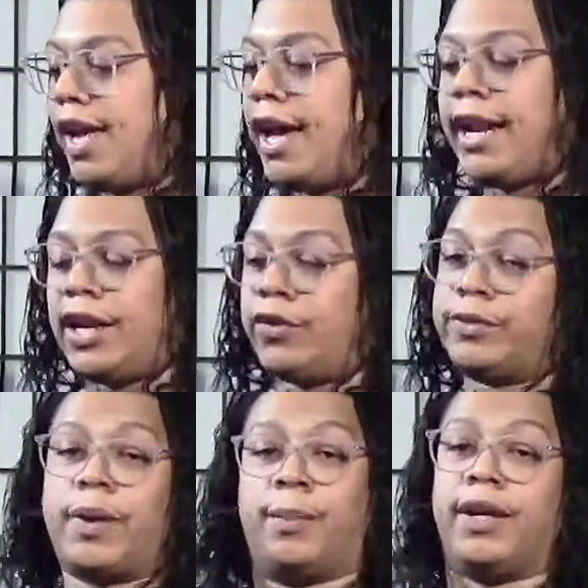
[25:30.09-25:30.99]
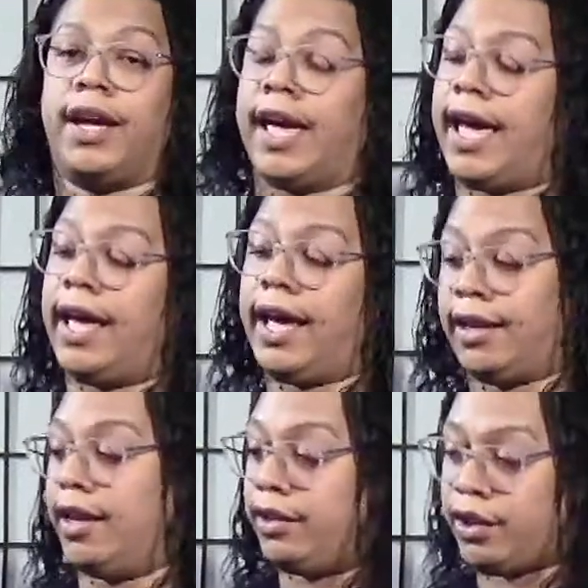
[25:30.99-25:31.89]
And I know it's probably
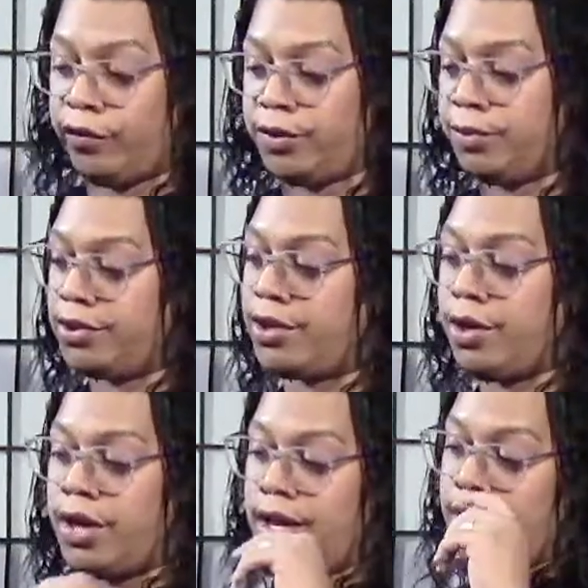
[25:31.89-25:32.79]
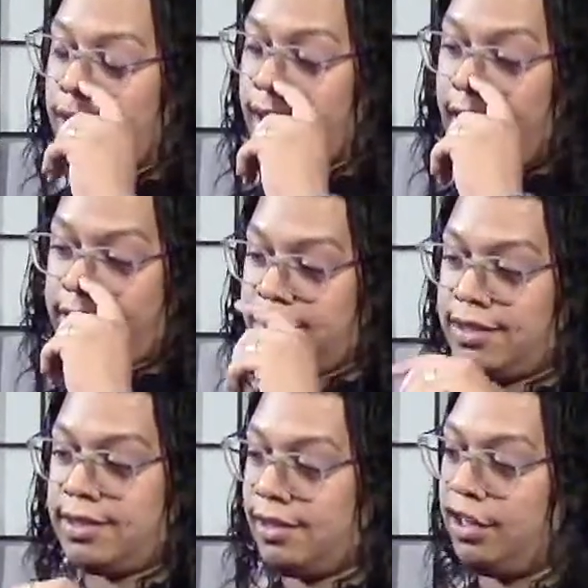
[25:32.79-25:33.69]
hella uncomfortable. So, yeah,
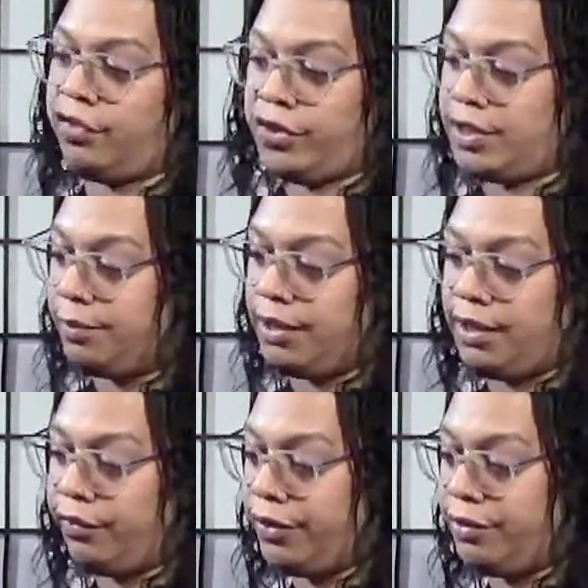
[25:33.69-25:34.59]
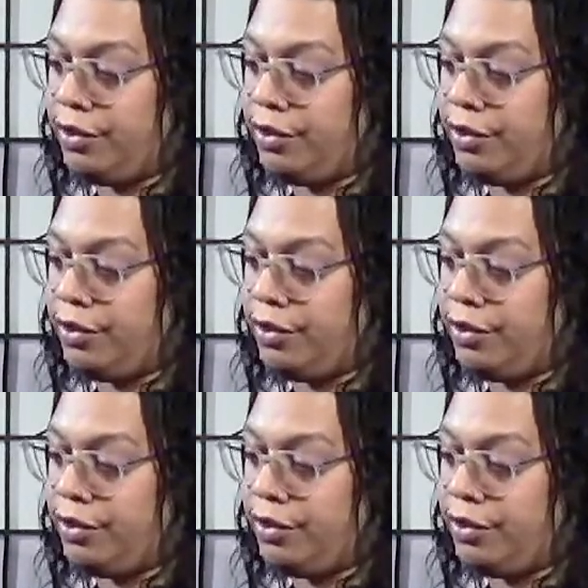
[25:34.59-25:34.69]
just look for something different.